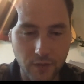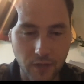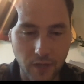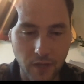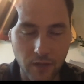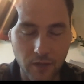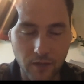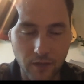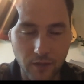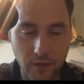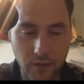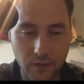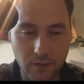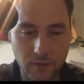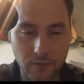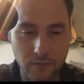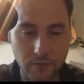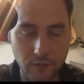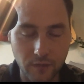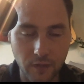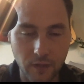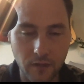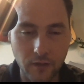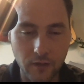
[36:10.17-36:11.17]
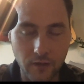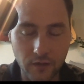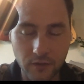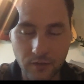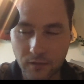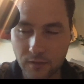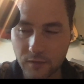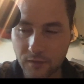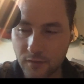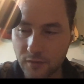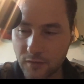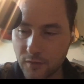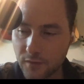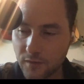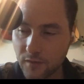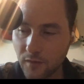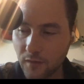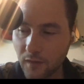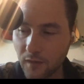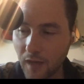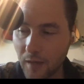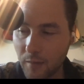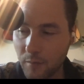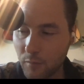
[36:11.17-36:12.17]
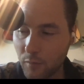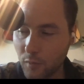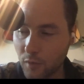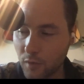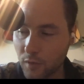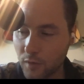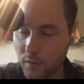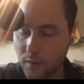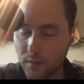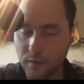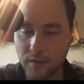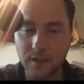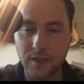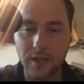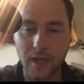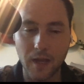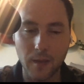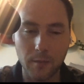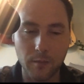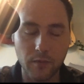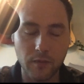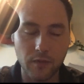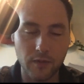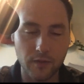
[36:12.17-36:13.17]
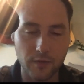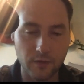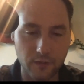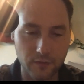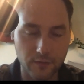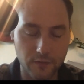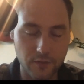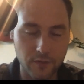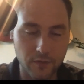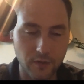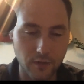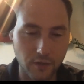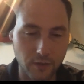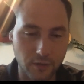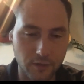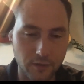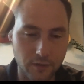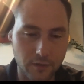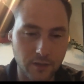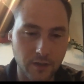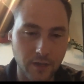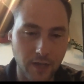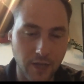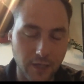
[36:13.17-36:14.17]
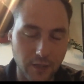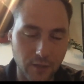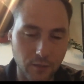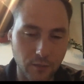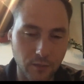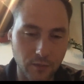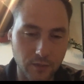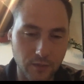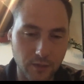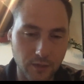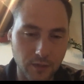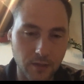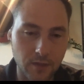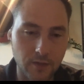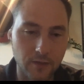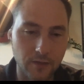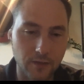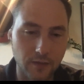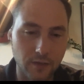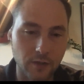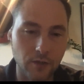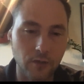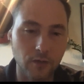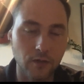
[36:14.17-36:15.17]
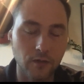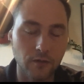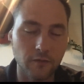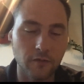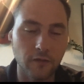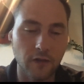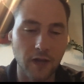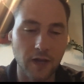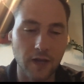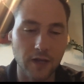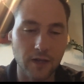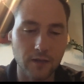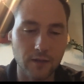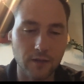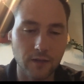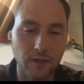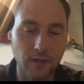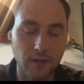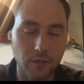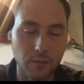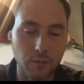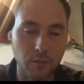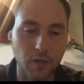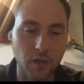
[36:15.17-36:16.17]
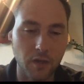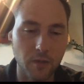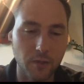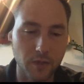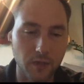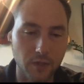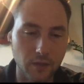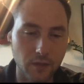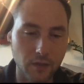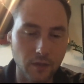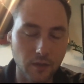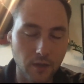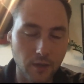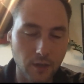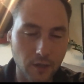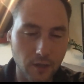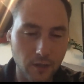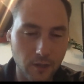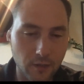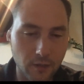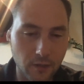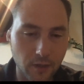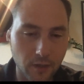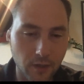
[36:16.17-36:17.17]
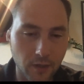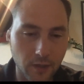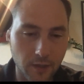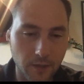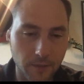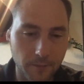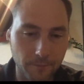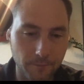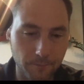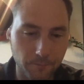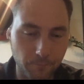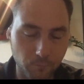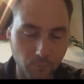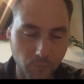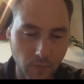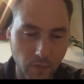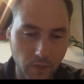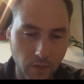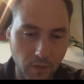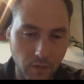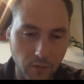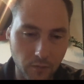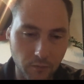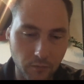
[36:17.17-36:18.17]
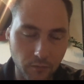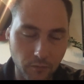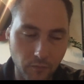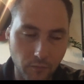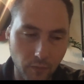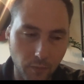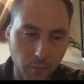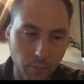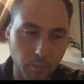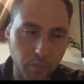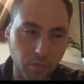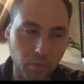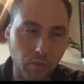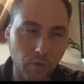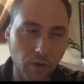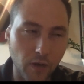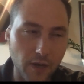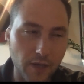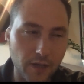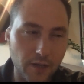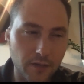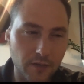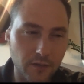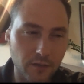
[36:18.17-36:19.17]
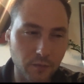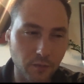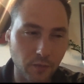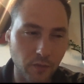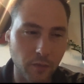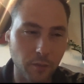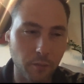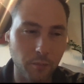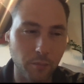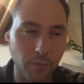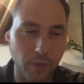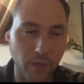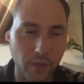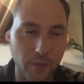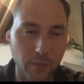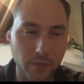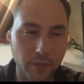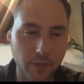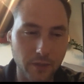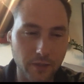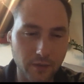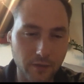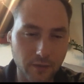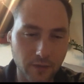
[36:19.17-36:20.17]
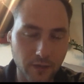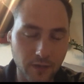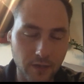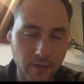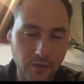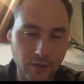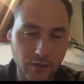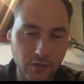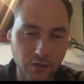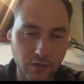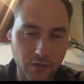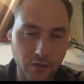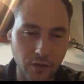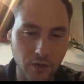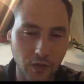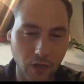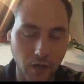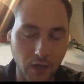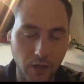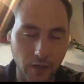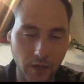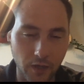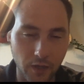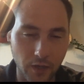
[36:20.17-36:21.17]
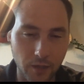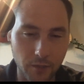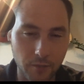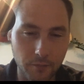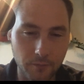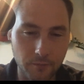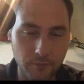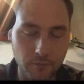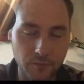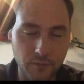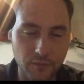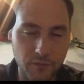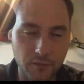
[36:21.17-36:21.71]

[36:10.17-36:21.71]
think there's just a lot more depth in certain Scotch whiskeys than you can find in bourbon, and the price with bourbon has just gone up